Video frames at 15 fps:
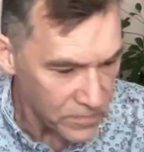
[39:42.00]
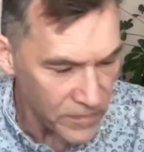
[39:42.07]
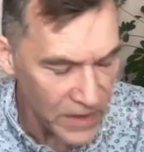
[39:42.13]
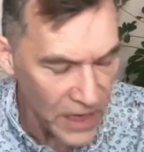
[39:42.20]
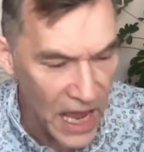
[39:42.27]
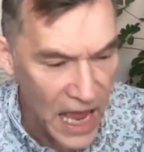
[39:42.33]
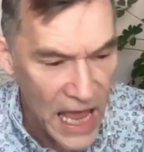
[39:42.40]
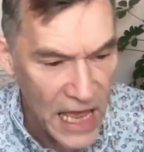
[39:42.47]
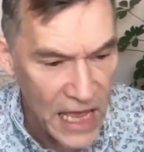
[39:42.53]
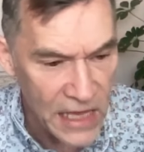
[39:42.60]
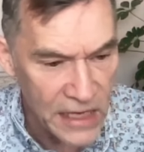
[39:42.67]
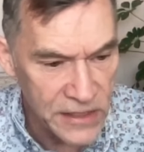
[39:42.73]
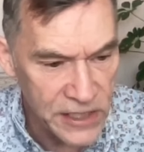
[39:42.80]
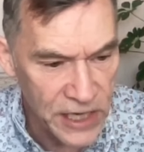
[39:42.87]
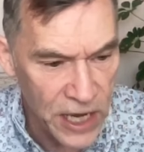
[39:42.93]

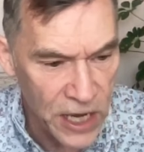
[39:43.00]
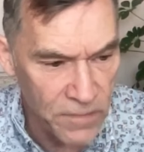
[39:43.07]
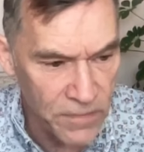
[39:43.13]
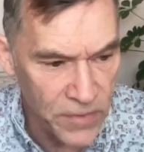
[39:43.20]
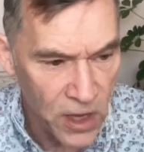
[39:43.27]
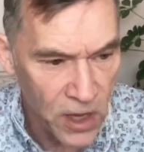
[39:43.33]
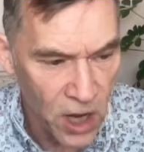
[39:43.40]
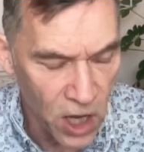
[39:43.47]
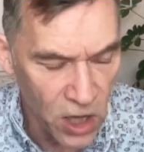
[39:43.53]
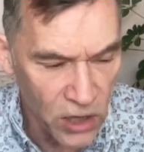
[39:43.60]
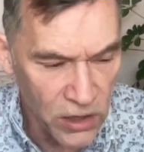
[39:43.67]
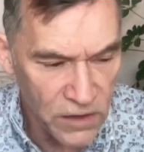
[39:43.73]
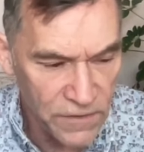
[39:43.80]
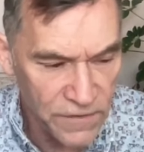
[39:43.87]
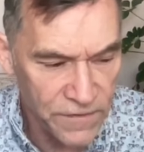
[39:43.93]
And a lot
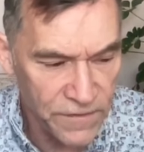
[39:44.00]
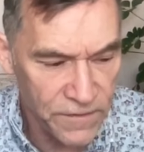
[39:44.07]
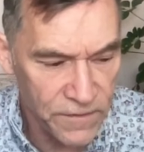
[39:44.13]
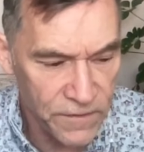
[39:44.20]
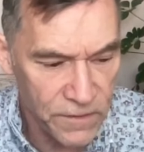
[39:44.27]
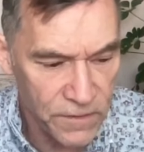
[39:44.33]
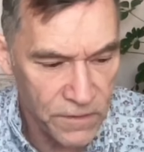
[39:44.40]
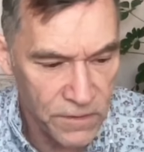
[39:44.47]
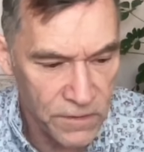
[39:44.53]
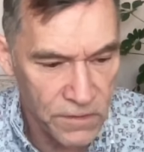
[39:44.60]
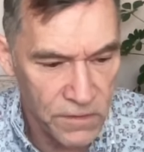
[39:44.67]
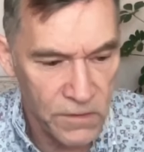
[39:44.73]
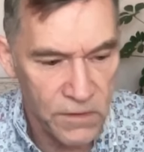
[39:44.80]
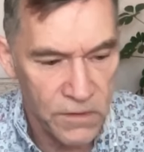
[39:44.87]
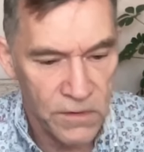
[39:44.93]
of
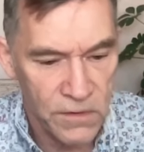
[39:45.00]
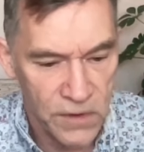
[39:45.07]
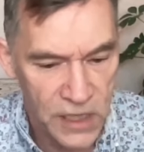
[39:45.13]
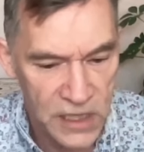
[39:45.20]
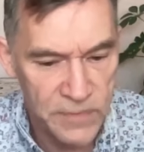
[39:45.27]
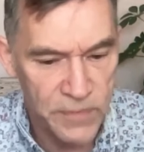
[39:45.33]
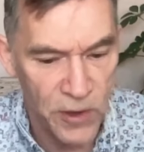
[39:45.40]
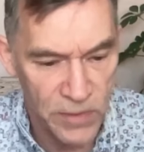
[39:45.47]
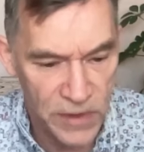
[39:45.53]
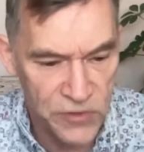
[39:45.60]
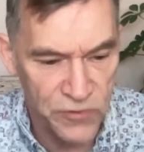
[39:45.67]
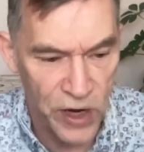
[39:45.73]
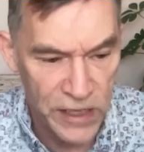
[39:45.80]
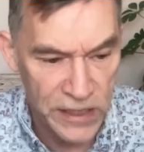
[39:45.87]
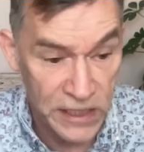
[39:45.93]
his published
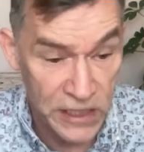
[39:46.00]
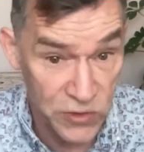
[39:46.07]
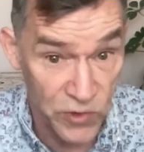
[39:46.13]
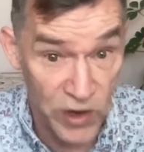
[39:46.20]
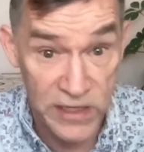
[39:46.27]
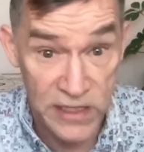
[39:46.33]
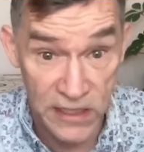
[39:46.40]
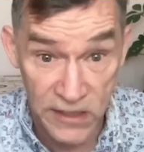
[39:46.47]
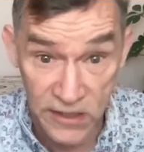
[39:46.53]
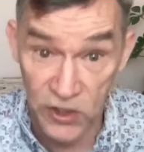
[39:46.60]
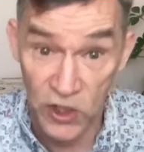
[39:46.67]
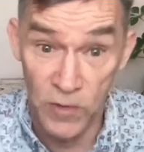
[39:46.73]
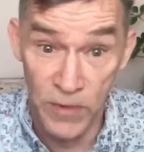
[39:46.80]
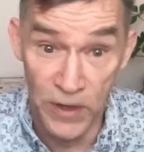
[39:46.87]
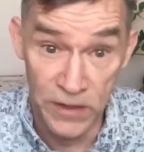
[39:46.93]
writings were actually
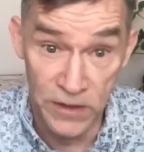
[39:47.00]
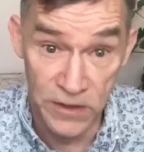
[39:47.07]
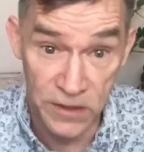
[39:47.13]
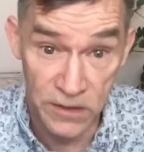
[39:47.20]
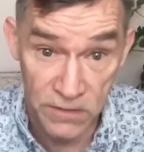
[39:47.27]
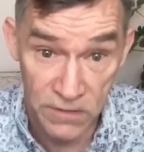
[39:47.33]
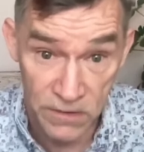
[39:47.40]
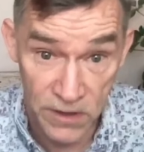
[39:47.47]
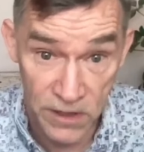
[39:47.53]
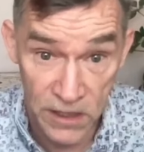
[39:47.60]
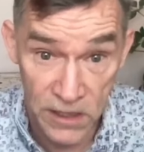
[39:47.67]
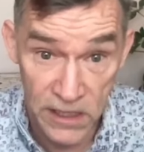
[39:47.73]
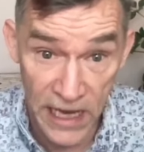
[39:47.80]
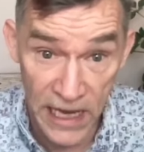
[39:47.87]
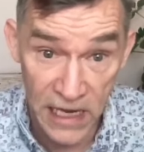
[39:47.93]
sermons that he
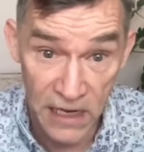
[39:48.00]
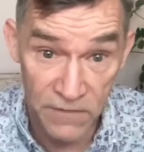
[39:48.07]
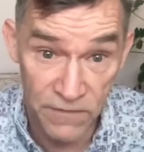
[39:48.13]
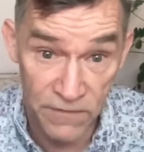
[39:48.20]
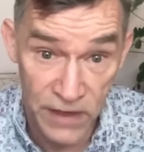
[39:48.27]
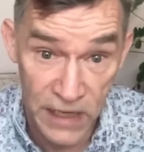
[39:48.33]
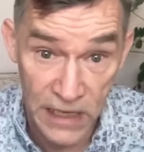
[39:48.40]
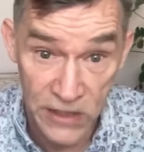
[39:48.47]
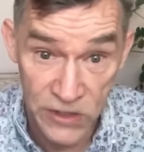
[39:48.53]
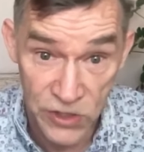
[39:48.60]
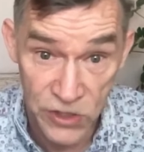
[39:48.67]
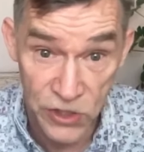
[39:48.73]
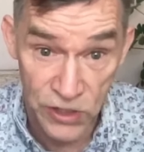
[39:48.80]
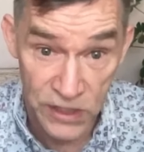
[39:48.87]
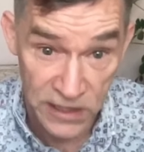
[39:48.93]
gave in
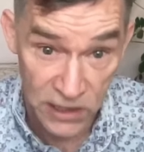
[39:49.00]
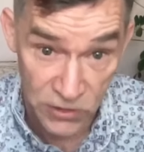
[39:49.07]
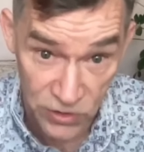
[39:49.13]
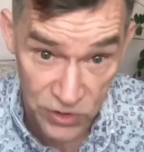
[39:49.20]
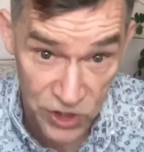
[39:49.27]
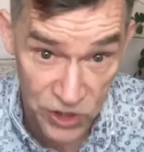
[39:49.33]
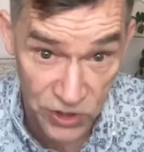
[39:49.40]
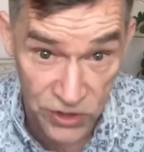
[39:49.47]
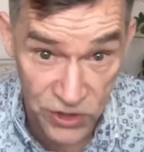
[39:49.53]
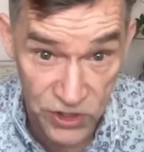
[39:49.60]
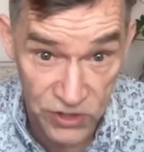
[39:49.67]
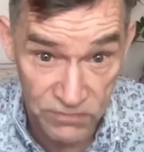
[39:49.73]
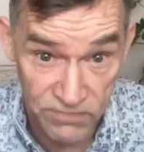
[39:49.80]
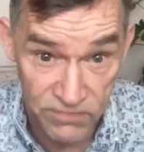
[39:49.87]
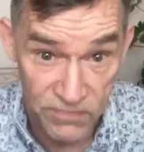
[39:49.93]
his local church
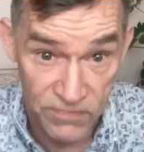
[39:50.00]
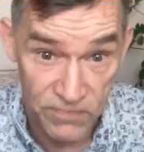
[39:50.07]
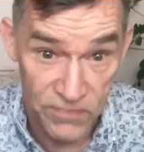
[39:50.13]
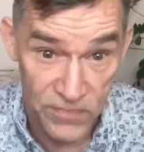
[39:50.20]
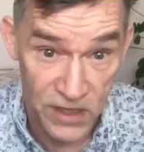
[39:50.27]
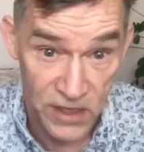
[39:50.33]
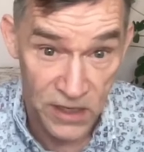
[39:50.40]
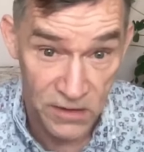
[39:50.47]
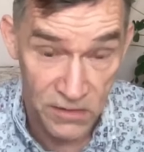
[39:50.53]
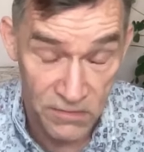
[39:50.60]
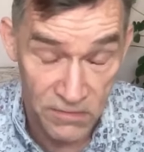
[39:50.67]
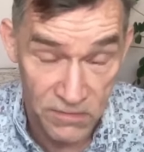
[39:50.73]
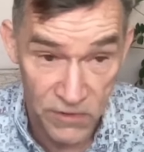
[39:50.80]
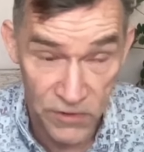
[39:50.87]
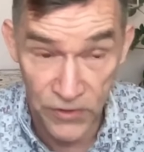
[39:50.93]

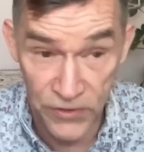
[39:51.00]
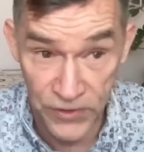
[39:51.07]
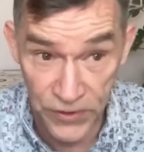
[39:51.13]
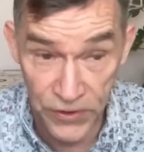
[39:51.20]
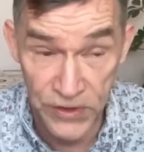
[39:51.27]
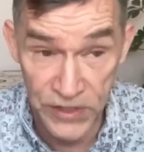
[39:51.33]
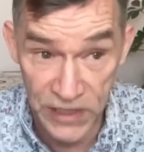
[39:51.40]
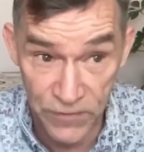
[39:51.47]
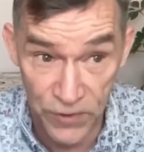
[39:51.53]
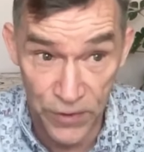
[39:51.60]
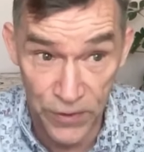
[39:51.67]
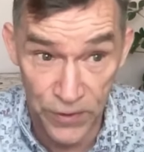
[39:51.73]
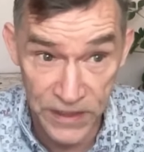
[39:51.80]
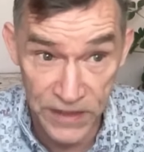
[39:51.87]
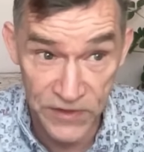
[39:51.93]
in the 13th or
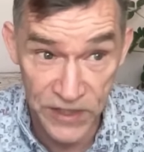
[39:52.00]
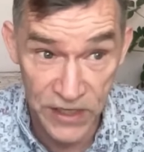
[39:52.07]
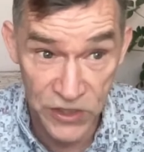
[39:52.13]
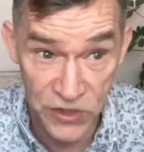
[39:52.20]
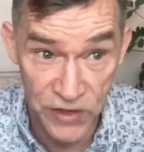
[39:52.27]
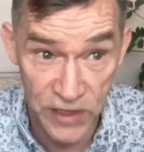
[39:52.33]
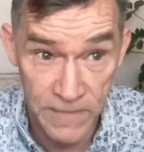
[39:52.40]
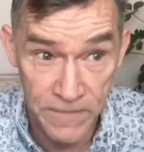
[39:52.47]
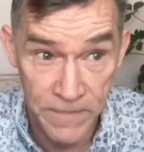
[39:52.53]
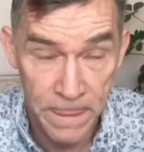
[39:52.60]
14th century.